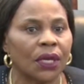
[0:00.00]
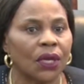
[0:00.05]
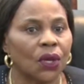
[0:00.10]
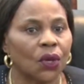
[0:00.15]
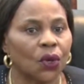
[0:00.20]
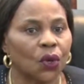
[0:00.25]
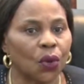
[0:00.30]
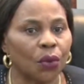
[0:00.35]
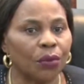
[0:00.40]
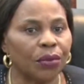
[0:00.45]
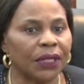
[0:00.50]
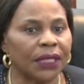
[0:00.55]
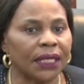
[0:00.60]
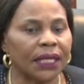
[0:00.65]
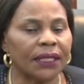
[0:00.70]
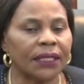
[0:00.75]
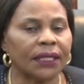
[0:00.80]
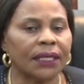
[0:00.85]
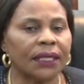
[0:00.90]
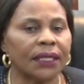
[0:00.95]

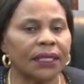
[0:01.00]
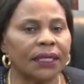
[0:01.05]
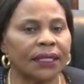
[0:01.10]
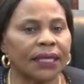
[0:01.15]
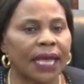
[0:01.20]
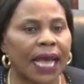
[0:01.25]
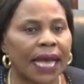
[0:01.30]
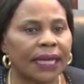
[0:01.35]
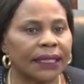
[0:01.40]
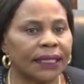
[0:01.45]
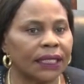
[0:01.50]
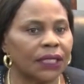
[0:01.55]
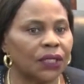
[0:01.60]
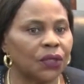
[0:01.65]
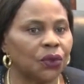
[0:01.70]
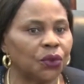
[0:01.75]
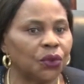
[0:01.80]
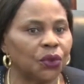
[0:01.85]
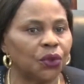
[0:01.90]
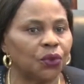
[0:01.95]
competencies,
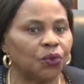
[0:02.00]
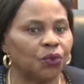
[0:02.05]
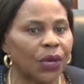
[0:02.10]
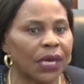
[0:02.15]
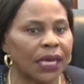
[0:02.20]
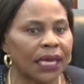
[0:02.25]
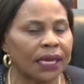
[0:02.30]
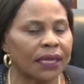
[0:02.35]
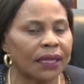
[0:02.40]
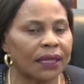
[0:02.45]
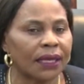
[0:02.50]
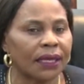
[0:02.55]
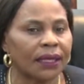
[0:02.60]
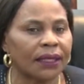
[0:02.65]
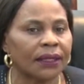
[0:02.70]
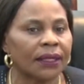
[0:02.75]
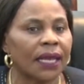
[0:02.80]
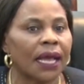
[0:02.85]
attitude, work ethics,